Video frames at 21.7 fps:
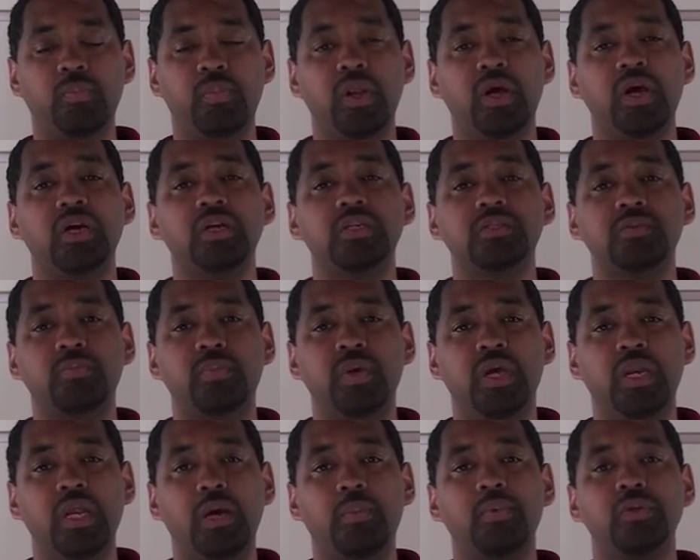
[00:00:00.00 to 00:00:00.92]
players
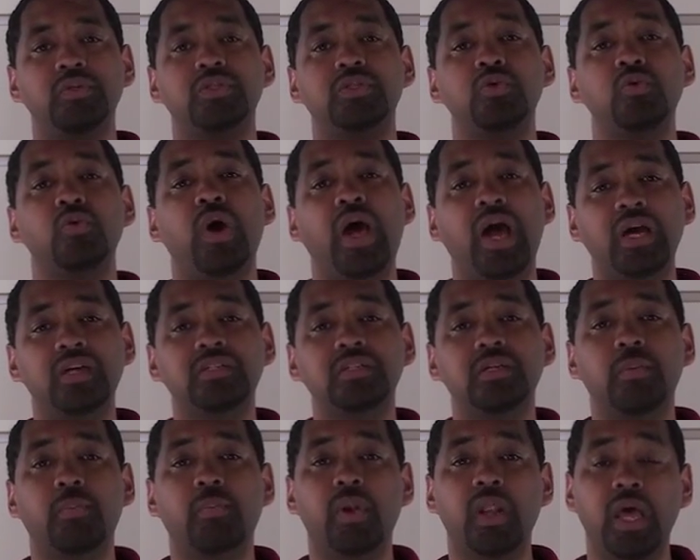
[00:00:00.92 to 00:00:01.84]
being able to
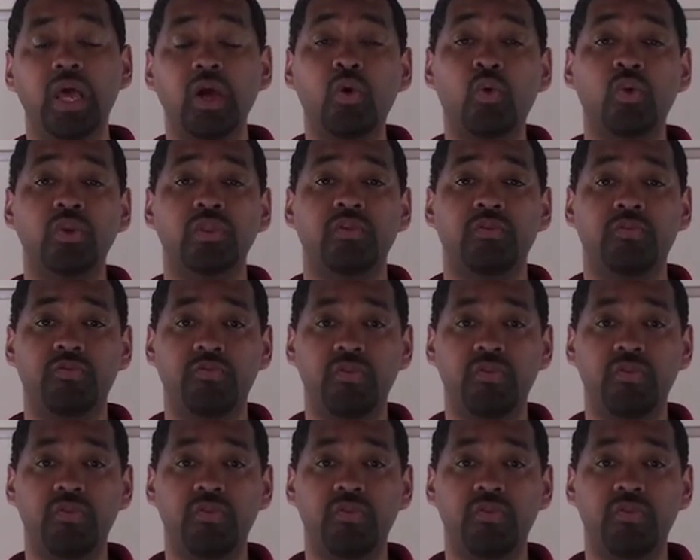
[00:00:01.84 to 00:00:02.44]
actually play on the